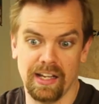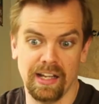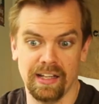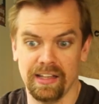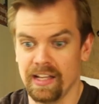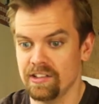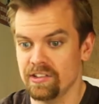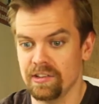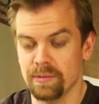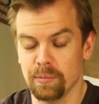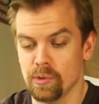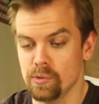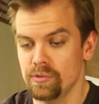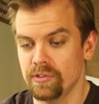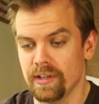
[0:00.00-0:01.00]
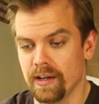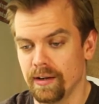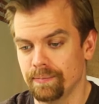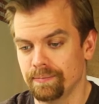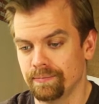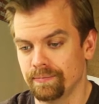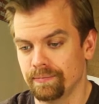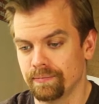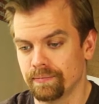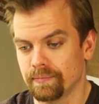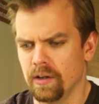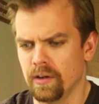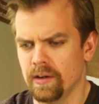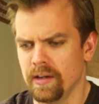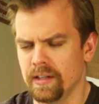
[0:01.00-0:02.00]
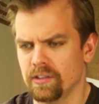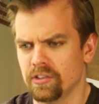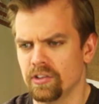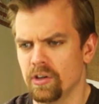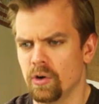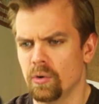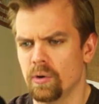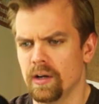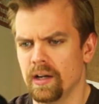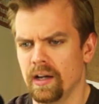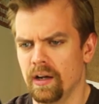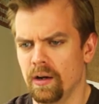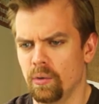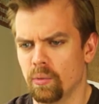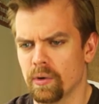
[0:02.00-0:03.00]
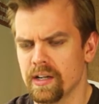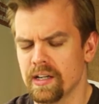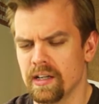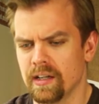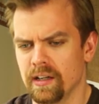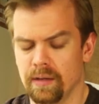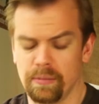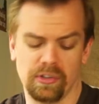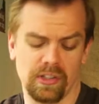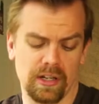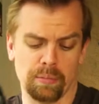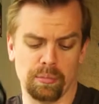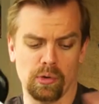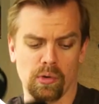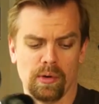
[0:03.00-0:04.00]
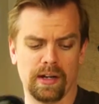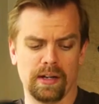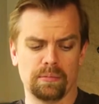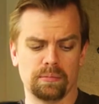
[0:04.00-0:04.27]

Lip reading: And that's the Brü Stop. All right, so I'm just gonna brew on